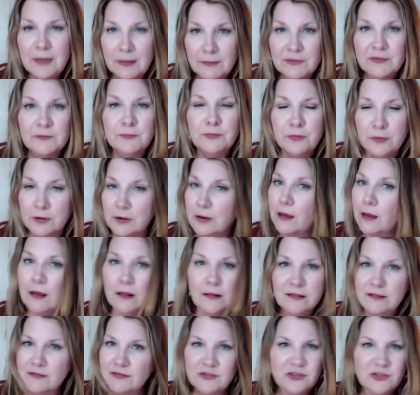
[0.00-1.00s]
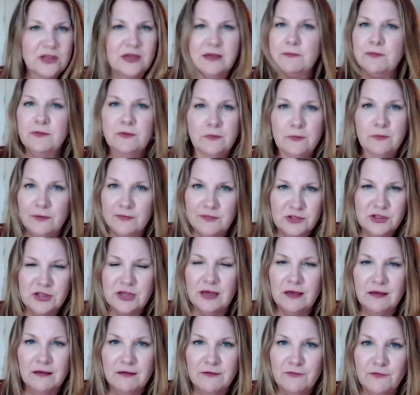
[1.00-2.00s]
to be able to put all of the shampoo on the
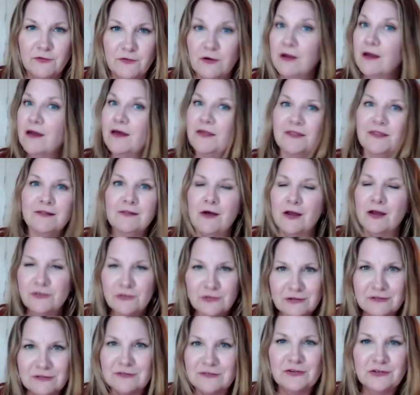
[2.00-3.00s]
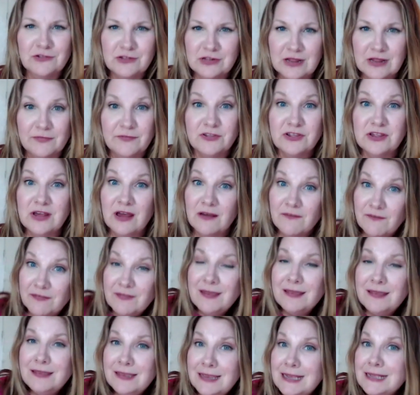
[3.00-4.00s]
shelf or all the laundry detergent on the shelf.
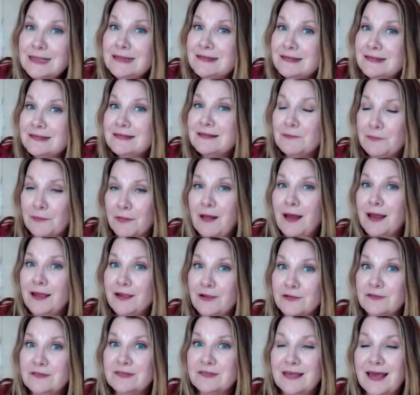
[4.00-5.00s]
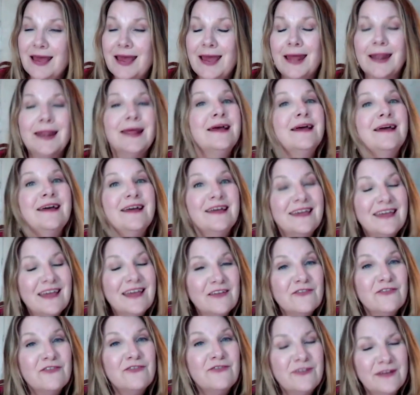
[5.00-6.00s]
And they need suppliers that
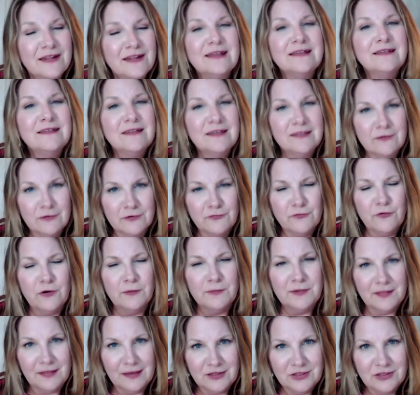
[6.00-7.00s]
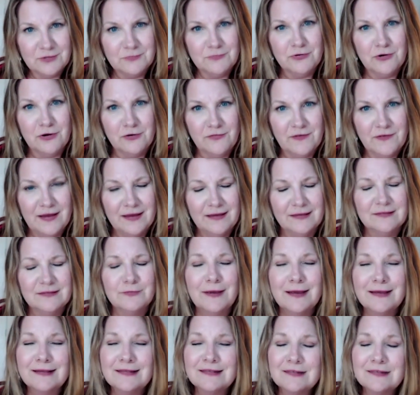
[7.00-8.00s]
can fit into their formulation
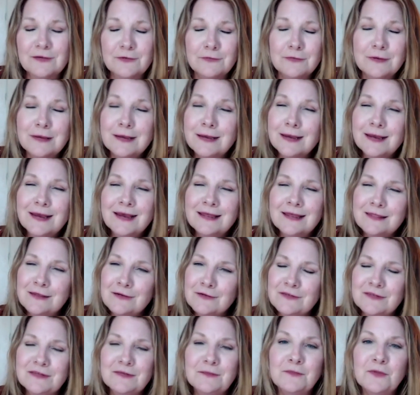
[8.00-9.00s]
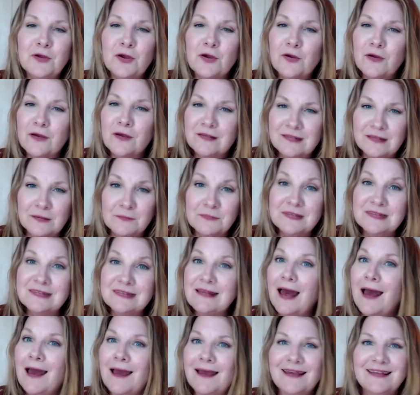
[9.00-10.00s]
profiles, right? So there's some some
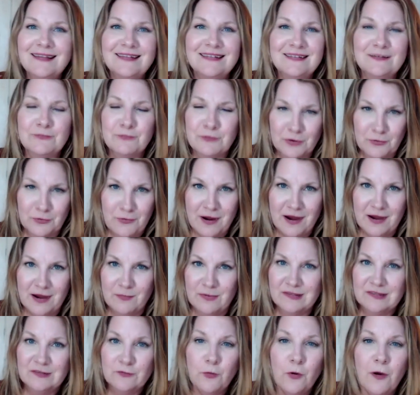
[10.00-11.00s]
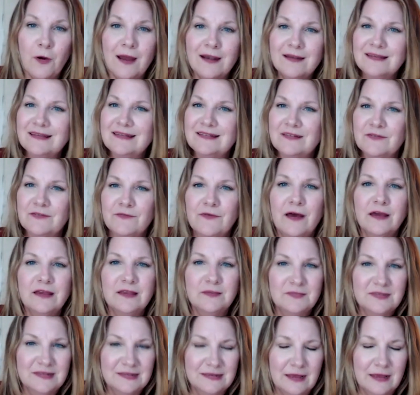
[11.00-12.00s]
size requirements, quantities and
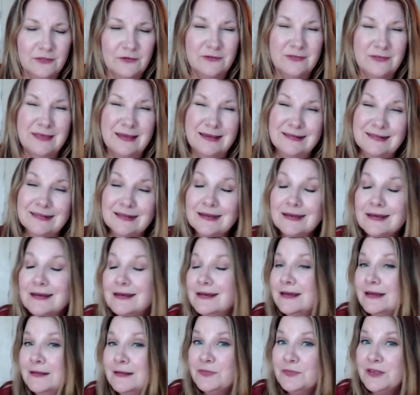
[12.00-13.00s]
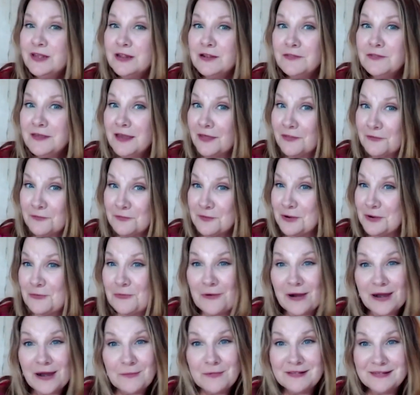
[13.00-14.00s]
volumes and other things. You know, the other
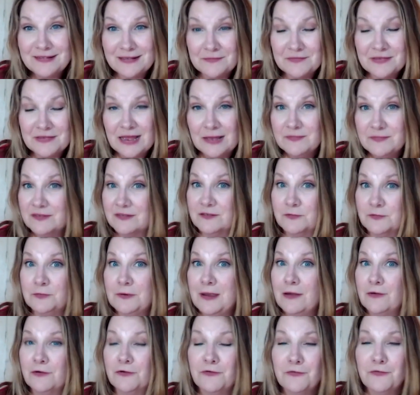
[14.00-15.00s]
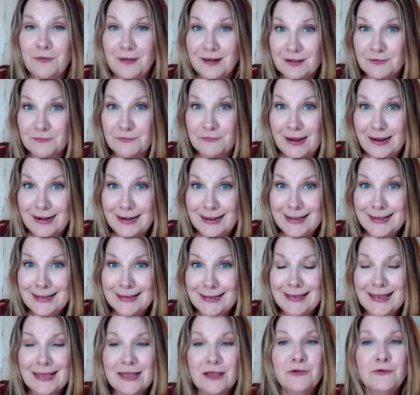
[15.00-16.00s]
requirement sometimes is around credit
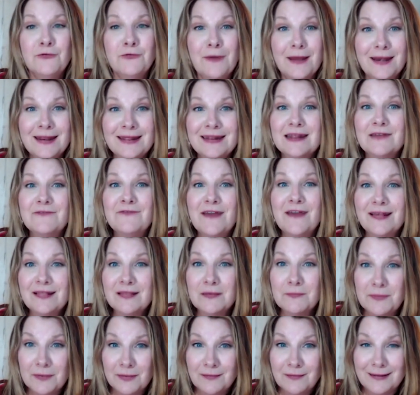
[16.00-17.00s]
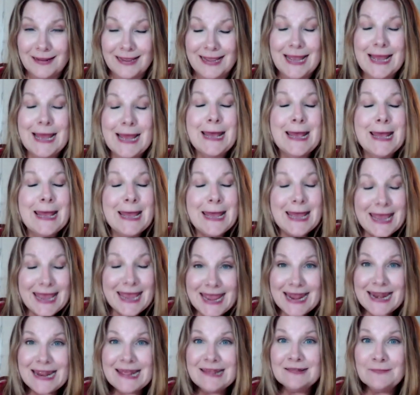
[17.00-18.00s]
rating and credit availability.
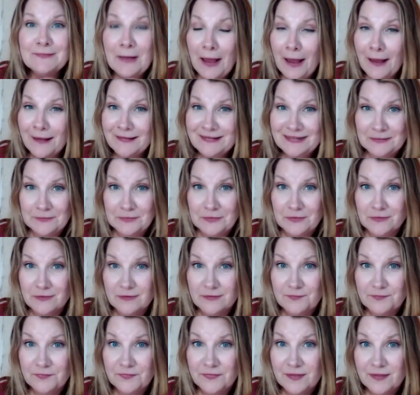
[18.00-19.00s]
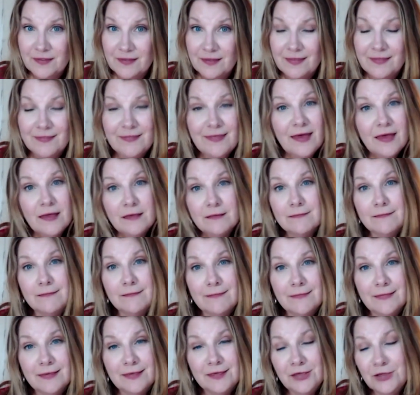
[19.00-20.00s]
It is possible that
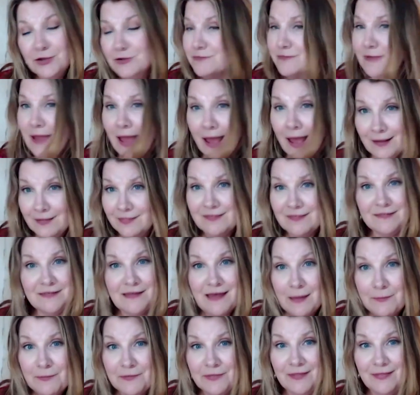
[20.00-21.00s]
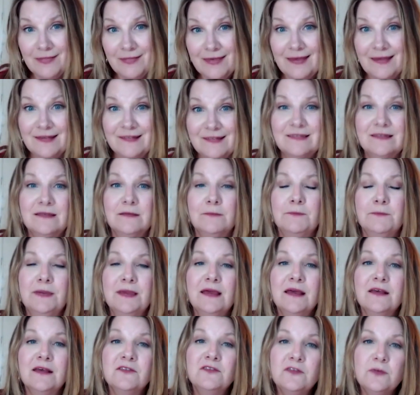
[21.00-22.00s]
you're not at the top of the list
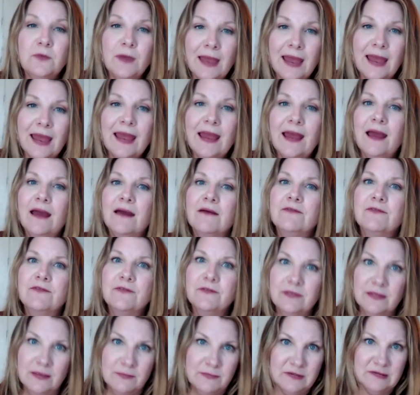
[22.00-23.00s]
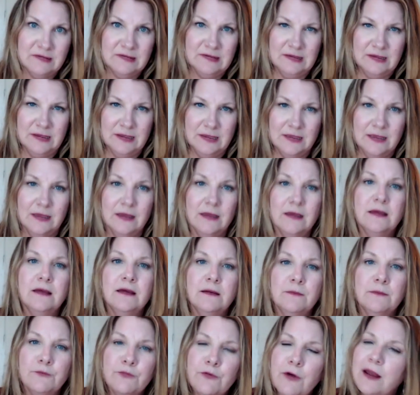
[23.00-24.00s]
because you have limited
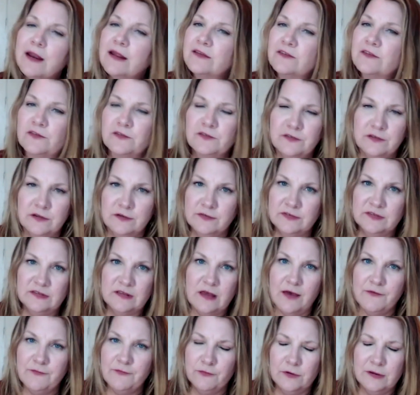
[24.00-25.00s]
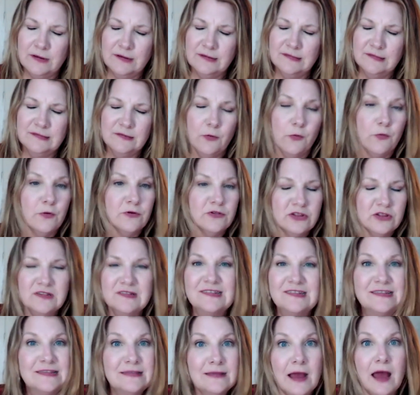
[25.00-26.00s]
product or service offerings or
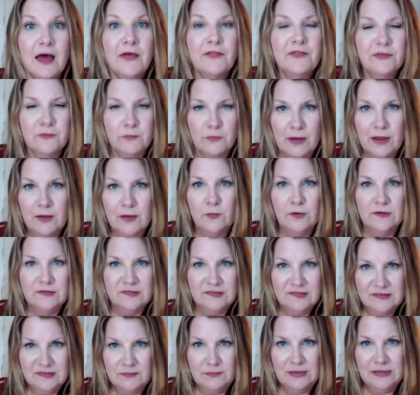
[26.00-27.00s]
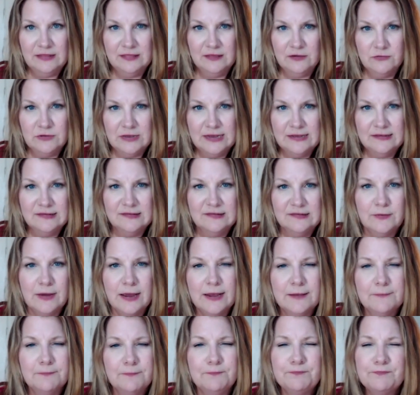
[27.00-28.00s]
just not the right ones to meet their needs,
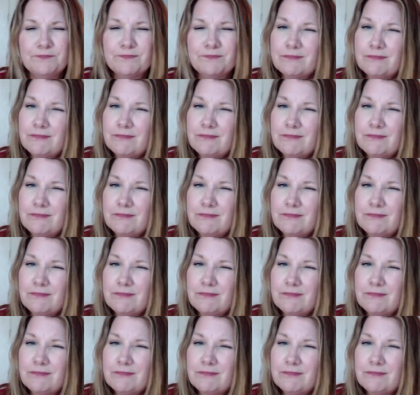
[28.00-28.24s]
right?